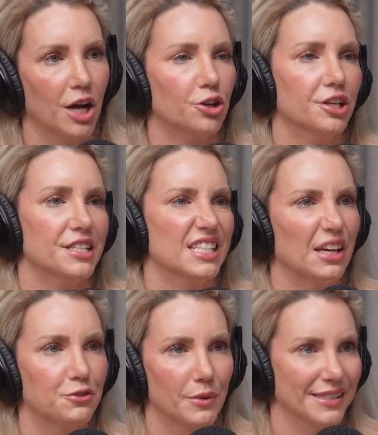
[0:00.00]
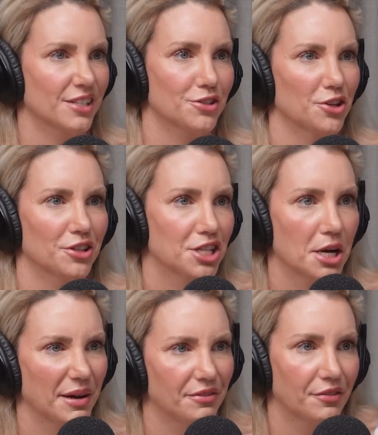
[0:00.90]
I got it as a gift once. It's the only
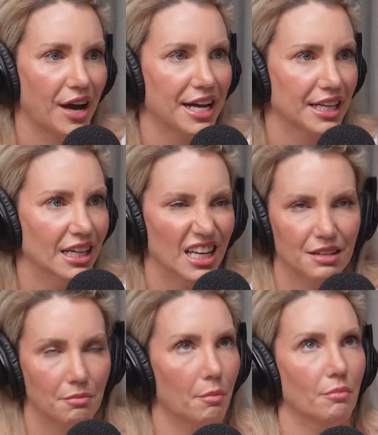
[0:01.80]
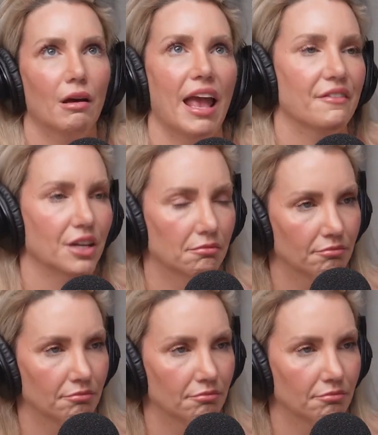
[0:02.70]
time I've ever had it, and heaven.